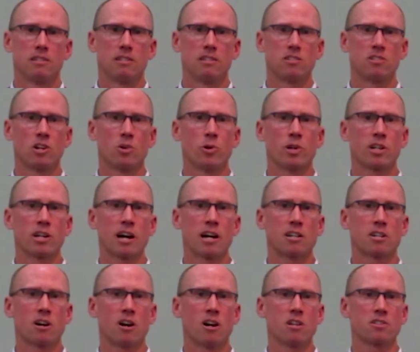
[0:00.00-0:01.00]
And so when
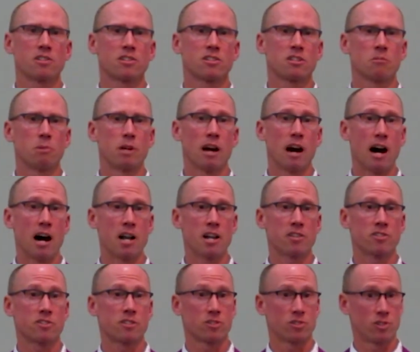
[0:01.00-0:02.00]
God calls us to be
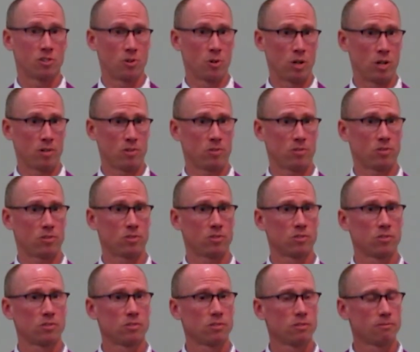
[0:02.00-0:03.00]
honest
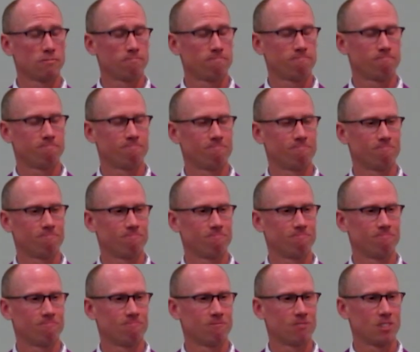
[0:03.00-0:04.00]
students,
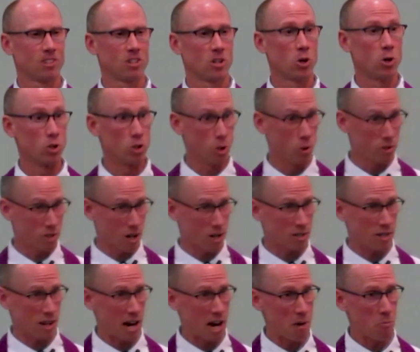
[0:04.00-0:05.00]
who use
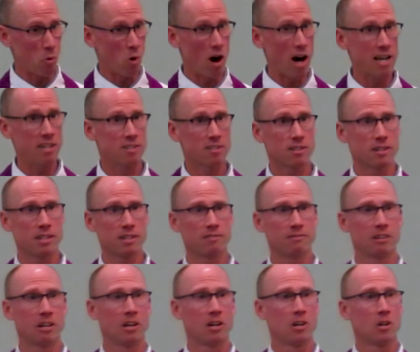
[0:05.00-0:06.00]
our time wisely,
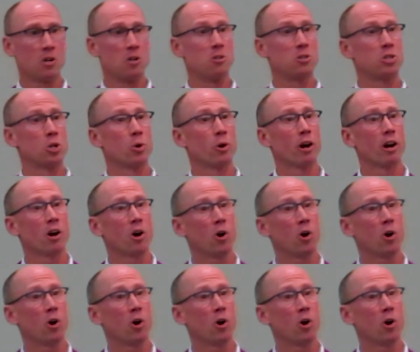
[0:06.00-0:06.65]
who do our